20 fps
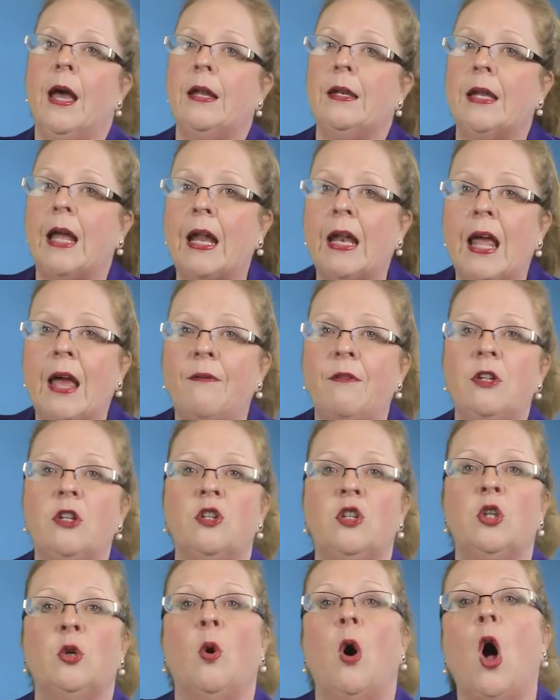Not having to
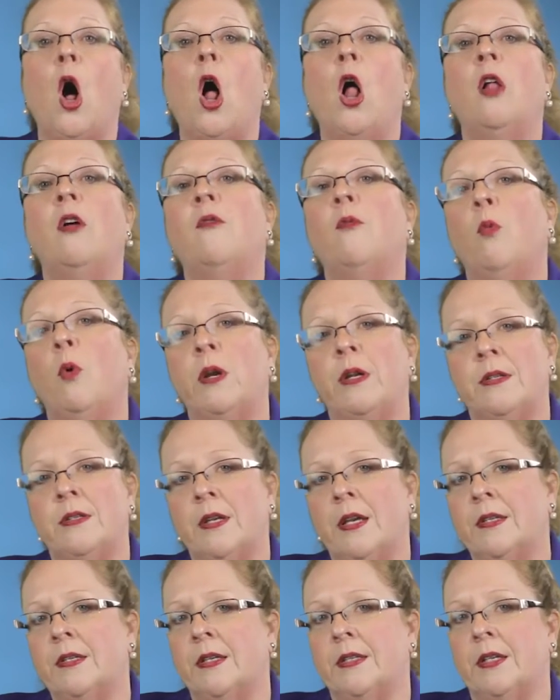do all of what is
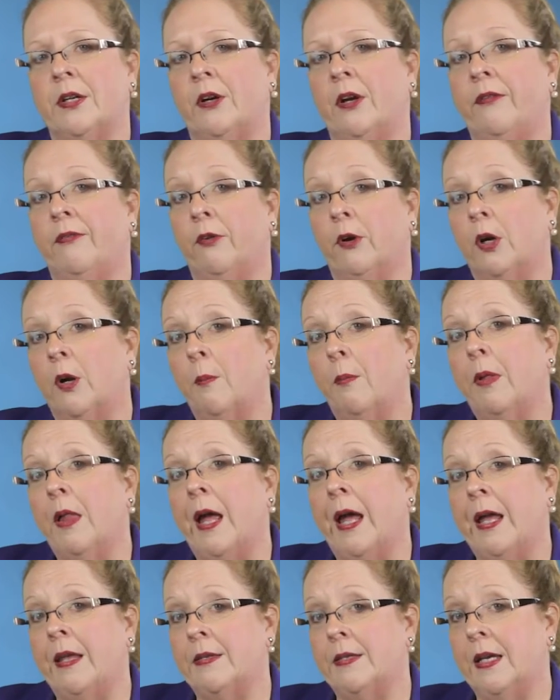necessary for
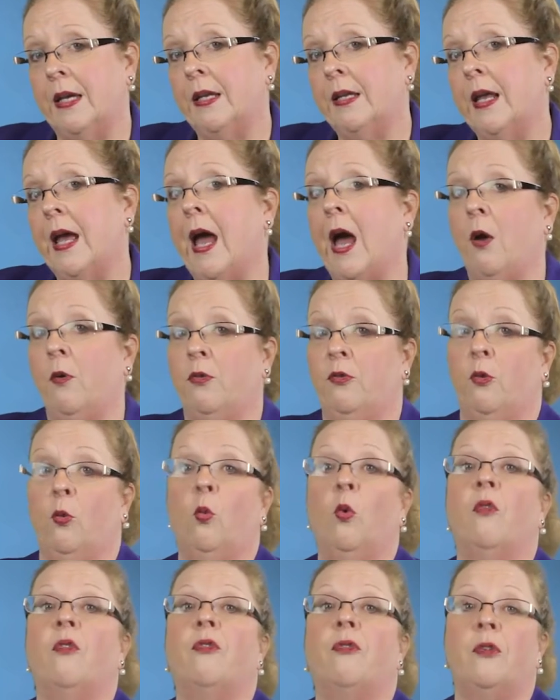compliance in house
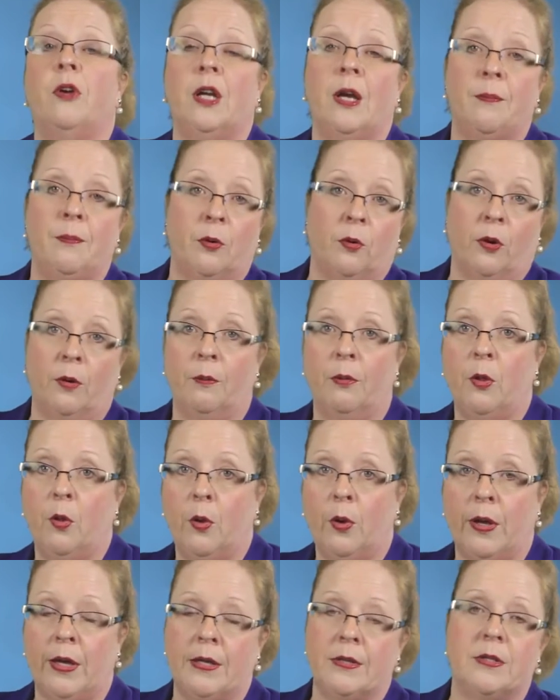will free up your
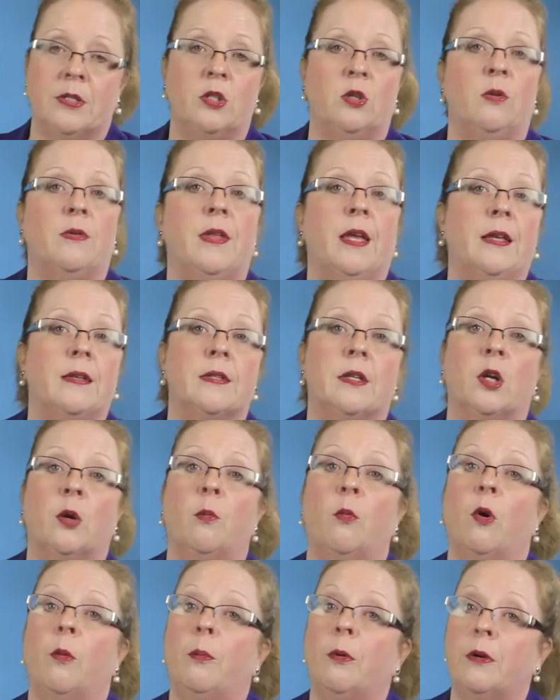employees to do things that are
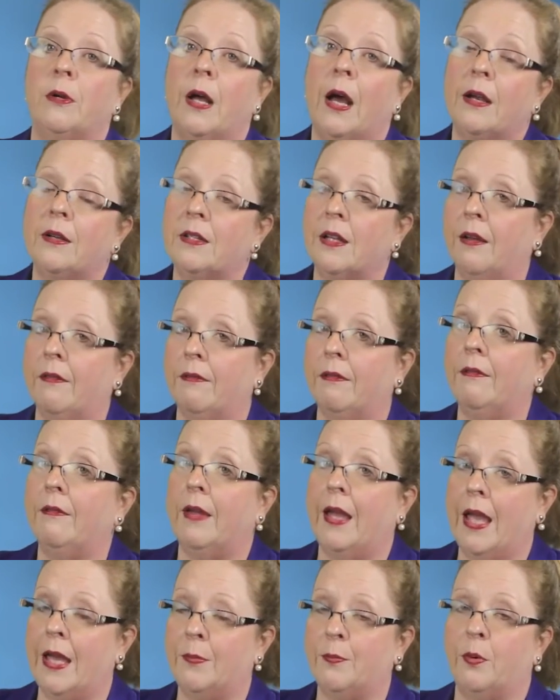more productive
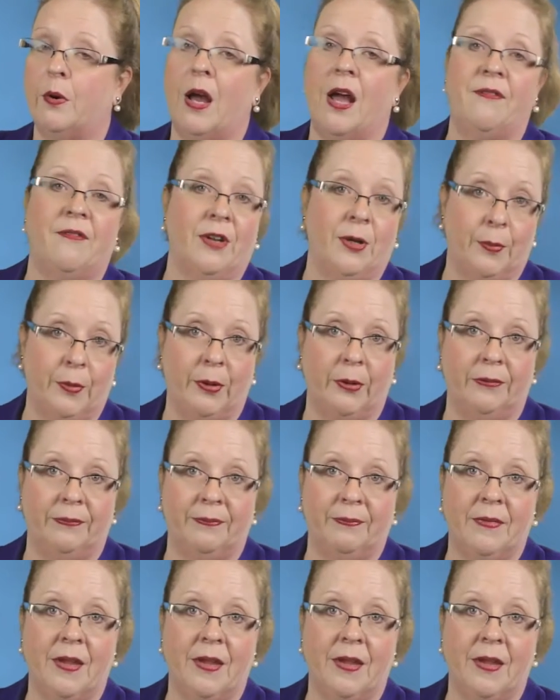and profitable.